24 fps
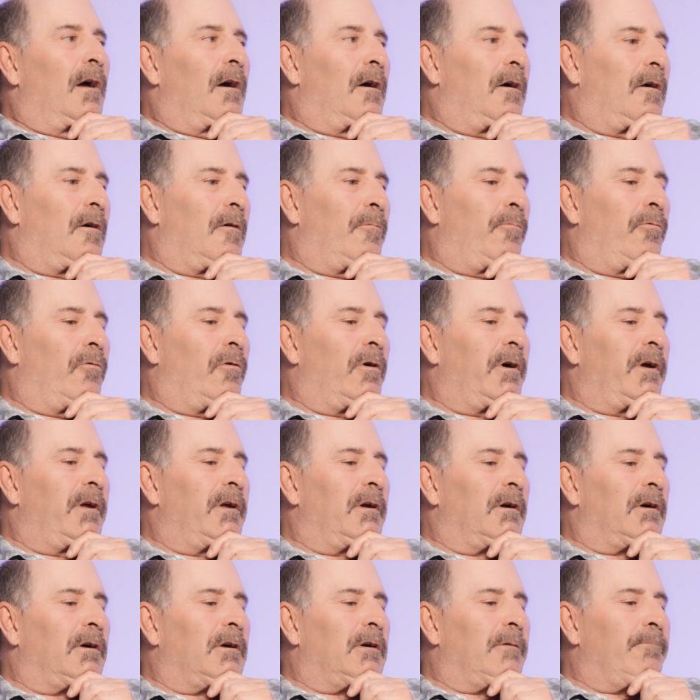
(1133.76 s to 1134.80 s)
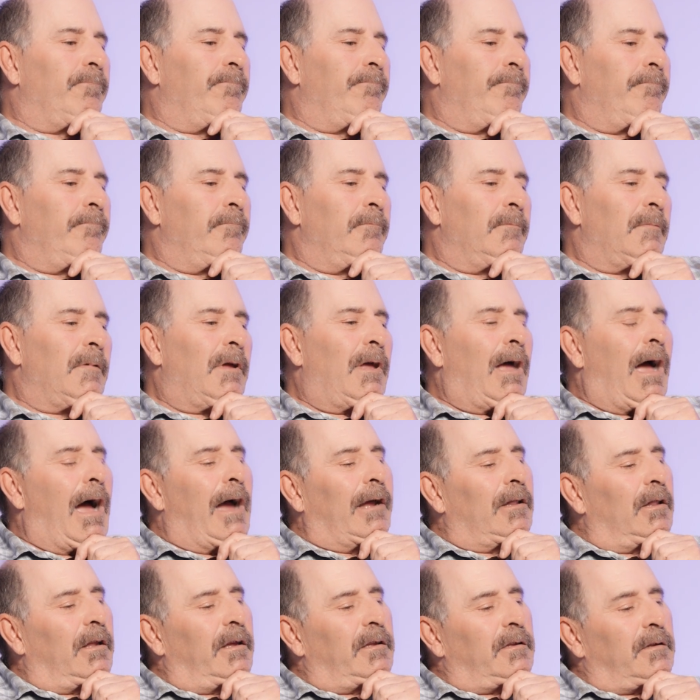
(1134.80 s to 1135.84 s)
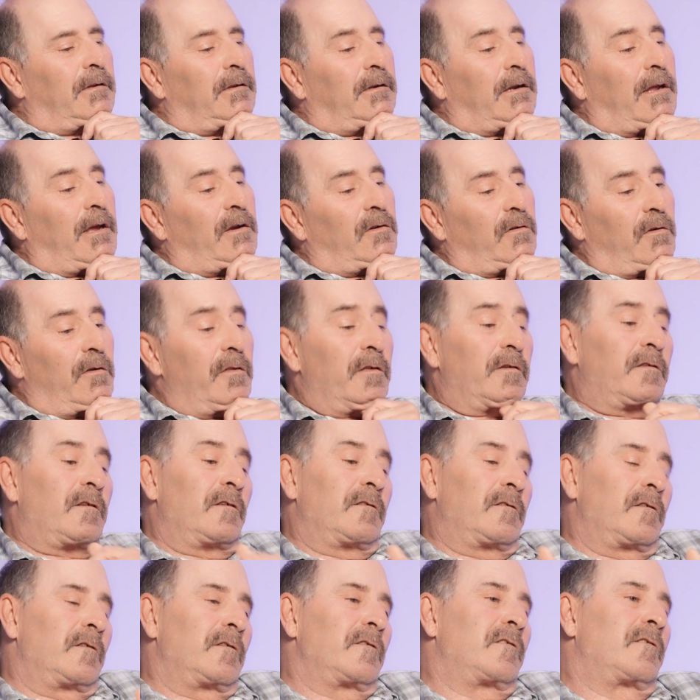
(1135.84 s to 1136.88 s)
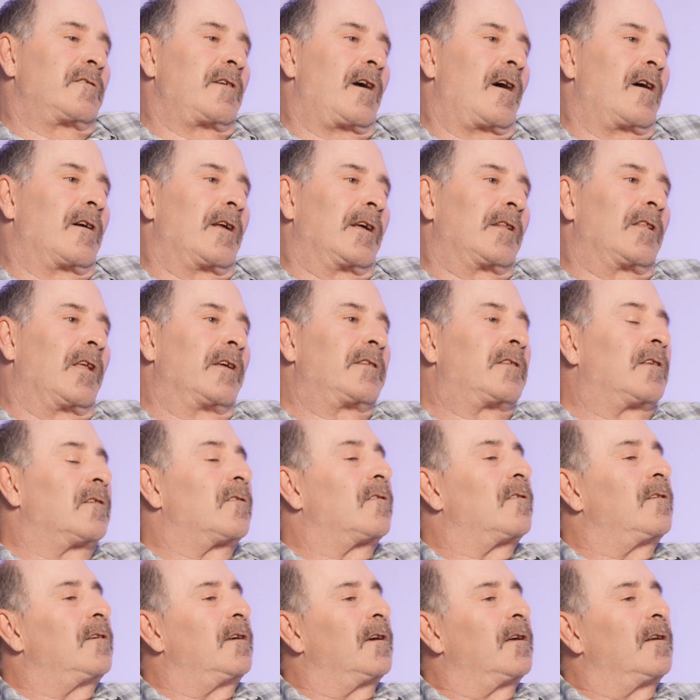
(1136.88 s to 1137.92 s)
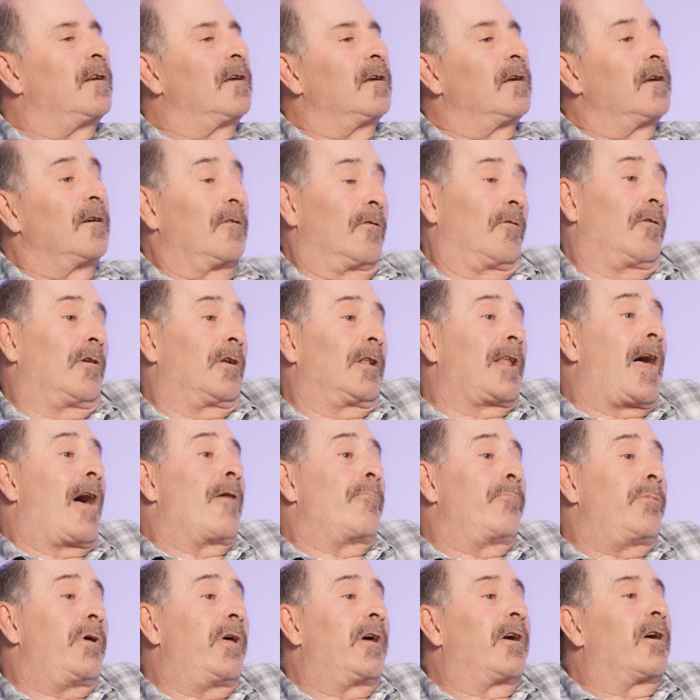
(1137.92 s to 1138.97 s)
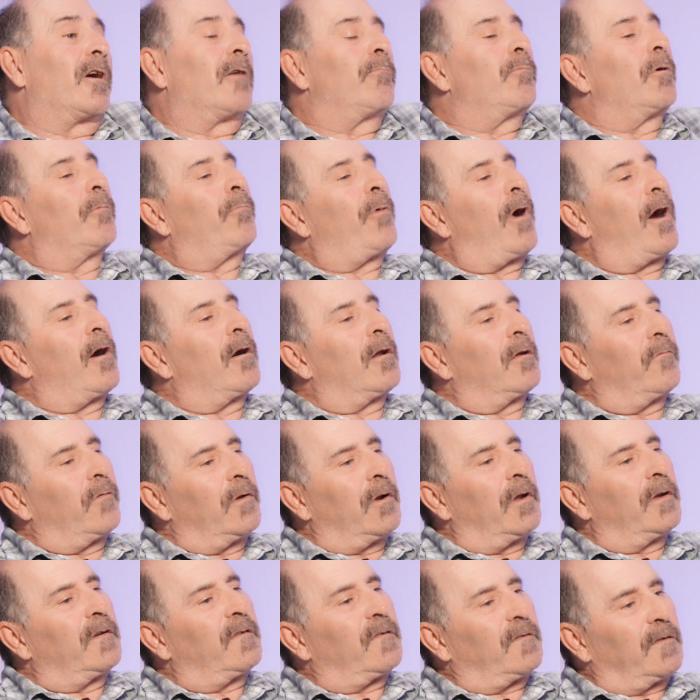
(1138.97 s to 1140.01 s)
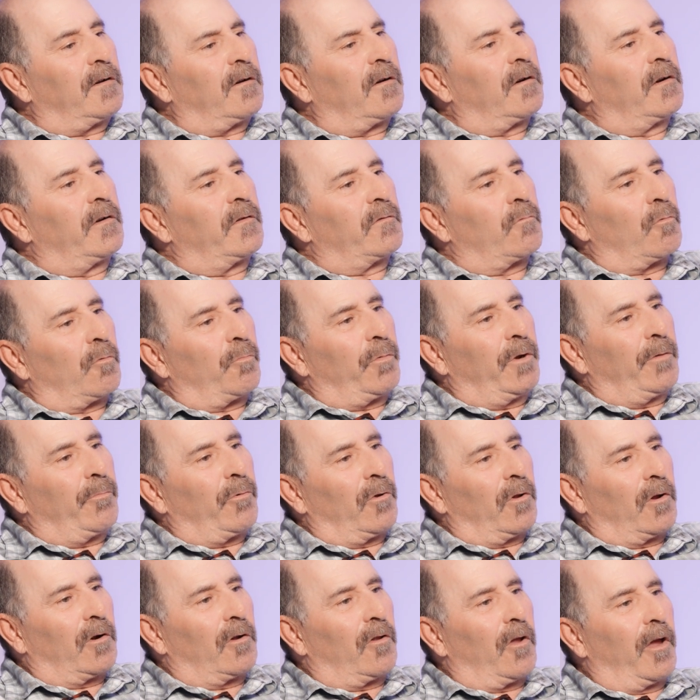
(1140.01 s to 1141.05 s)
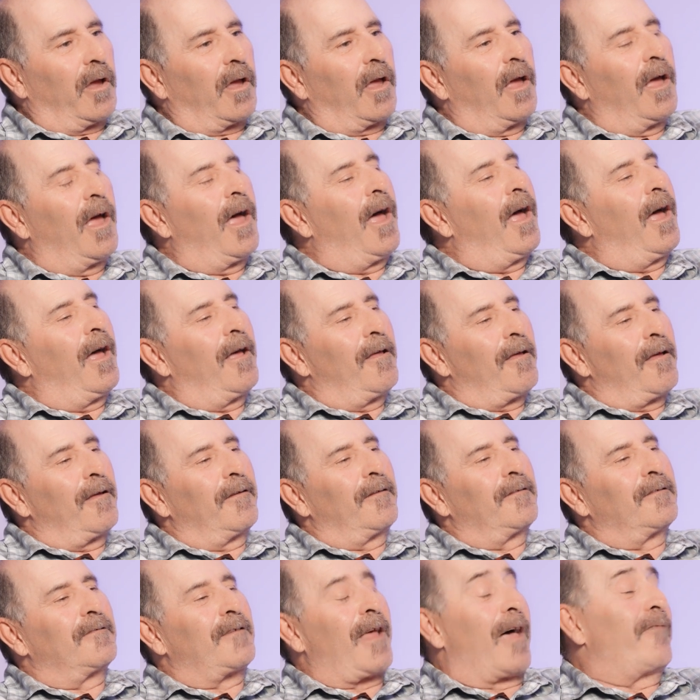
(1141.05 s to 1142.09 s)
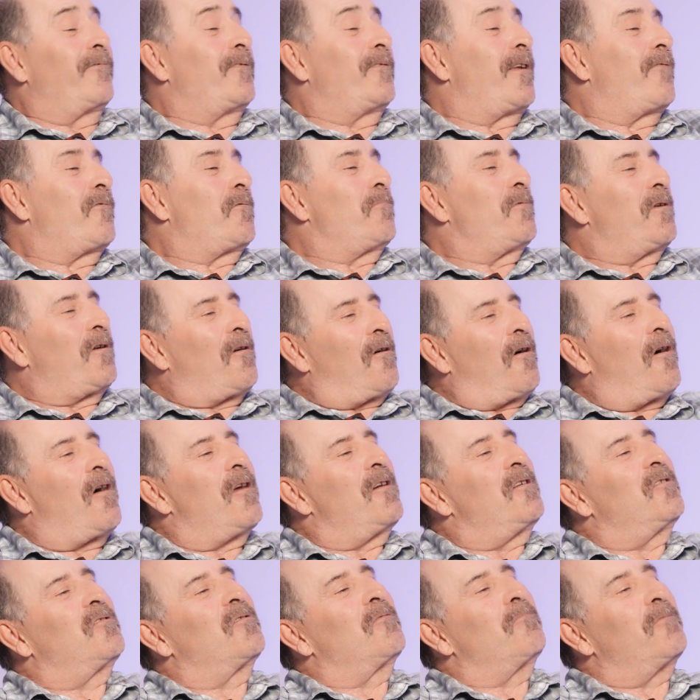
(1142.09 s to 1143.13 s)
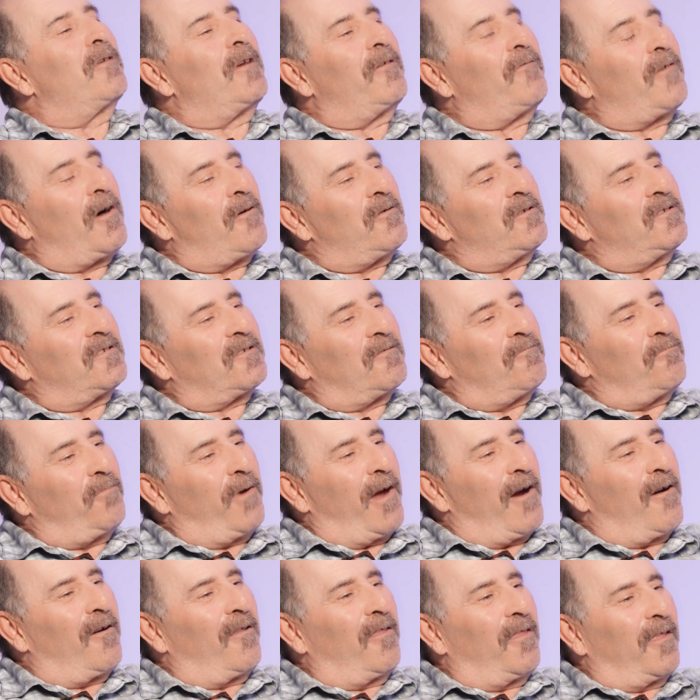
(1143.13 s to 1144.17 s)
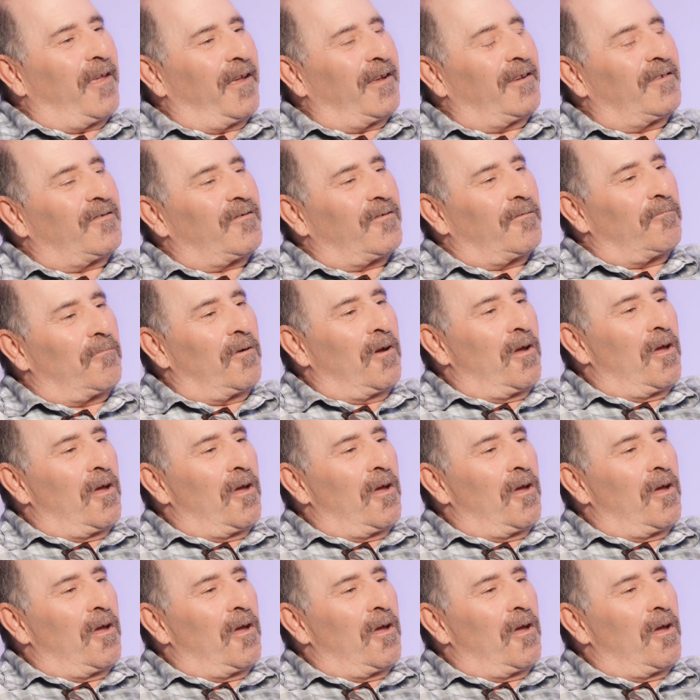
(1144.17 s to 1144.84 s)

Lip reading: Oh boy, I'd like, and actually this isn't the start, I'd like to see it a lot bigger, but part of a nice series where people are I've never been a hunter, but I've always compared things from